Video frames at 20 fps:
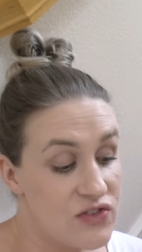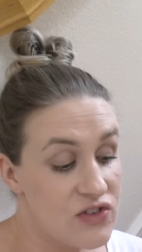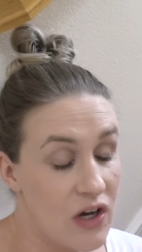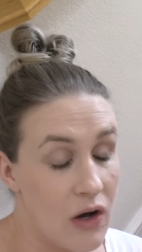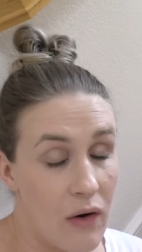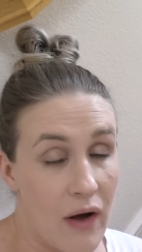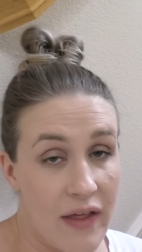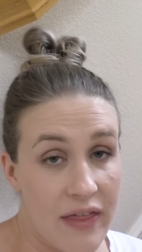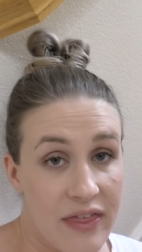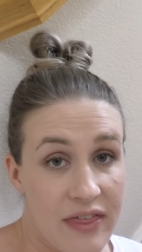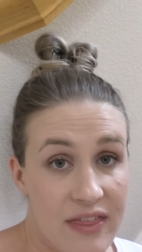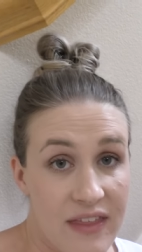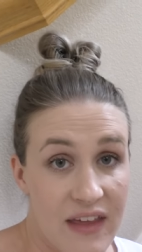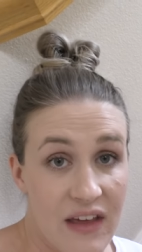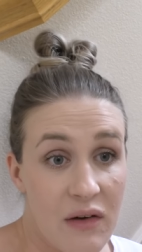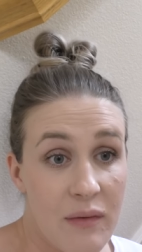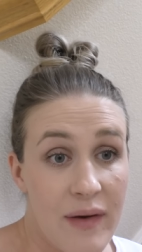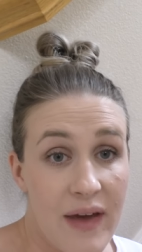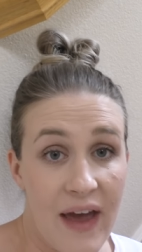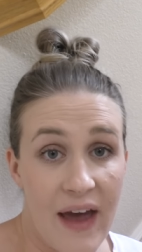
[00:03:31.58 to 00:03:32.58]
So I
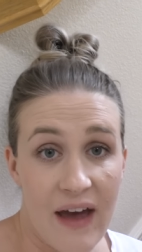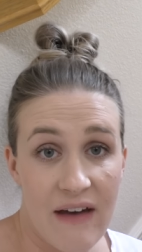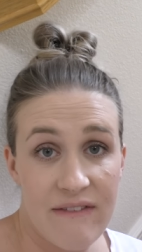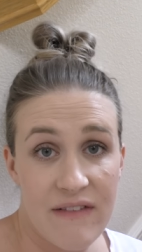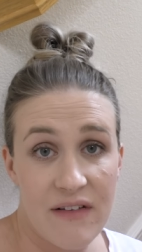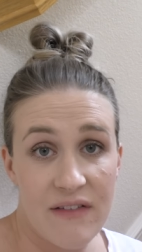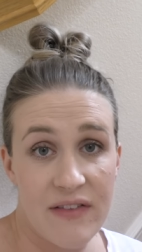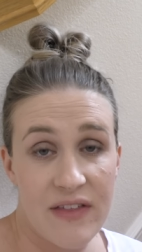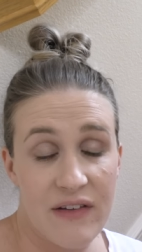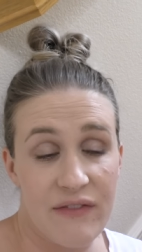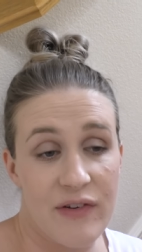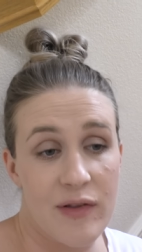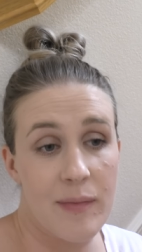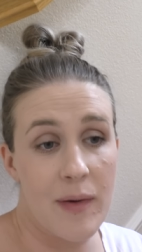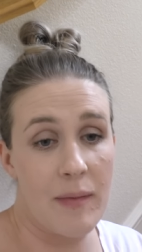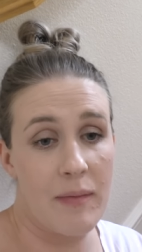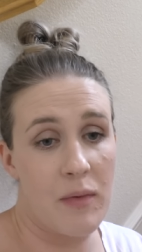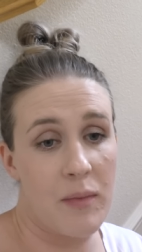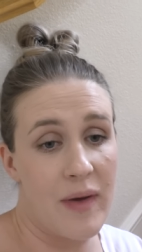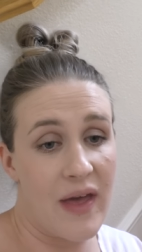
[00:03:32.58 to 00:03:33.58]
think we have everything for
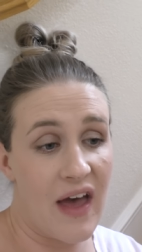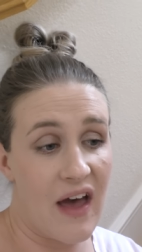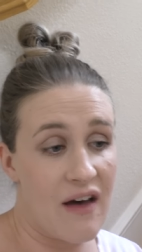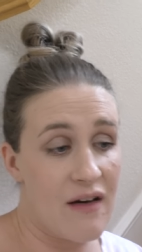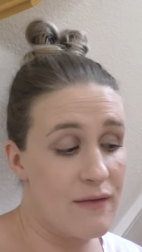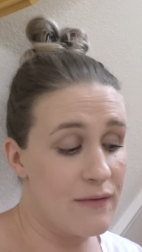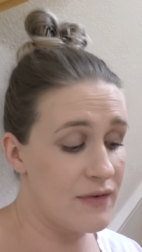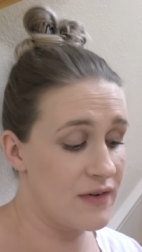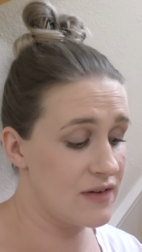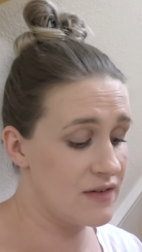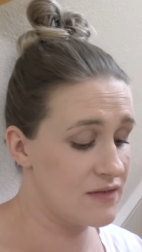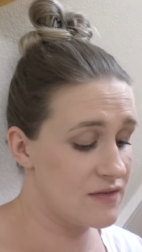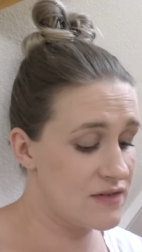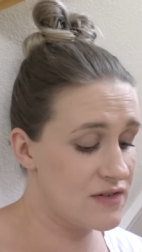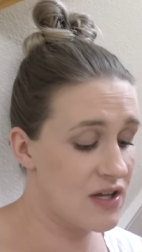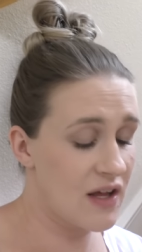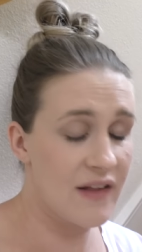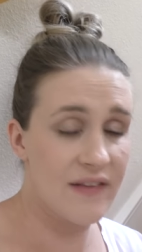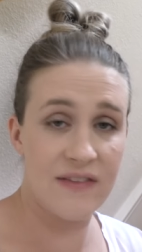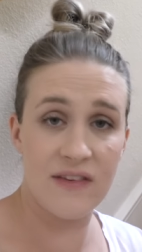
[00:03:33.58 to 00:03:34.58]
the baby. We have
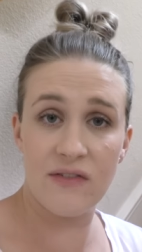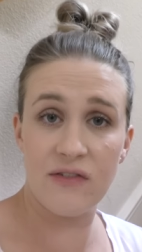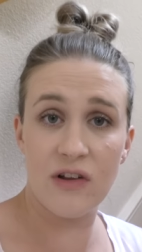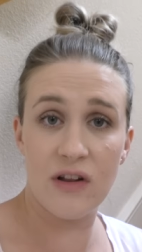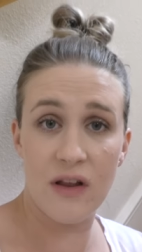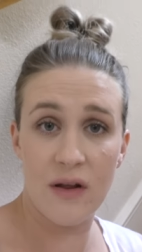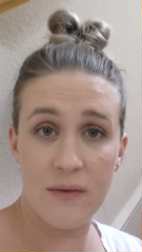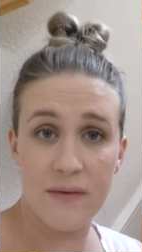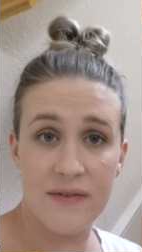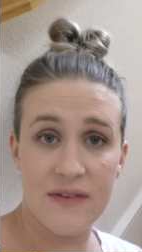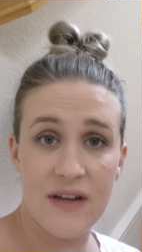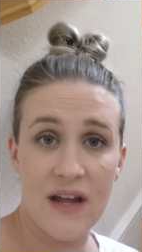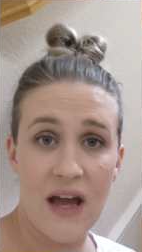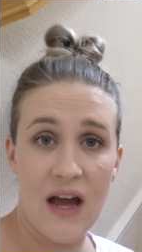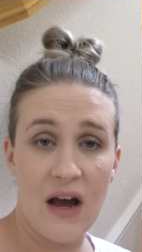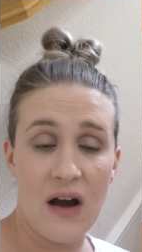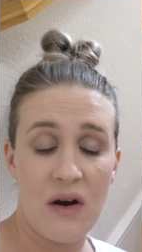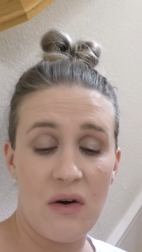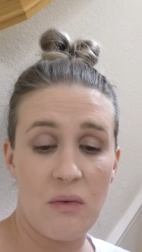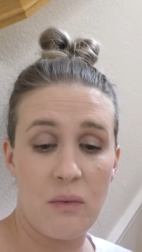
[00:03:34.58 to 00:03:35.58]
tons of clothes
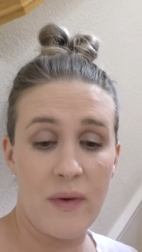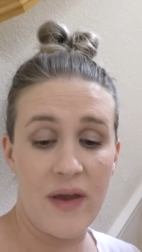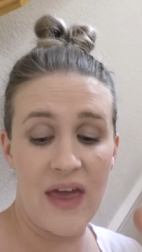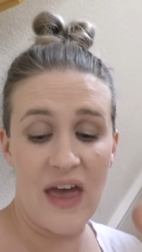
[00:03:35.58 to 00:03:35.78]
now.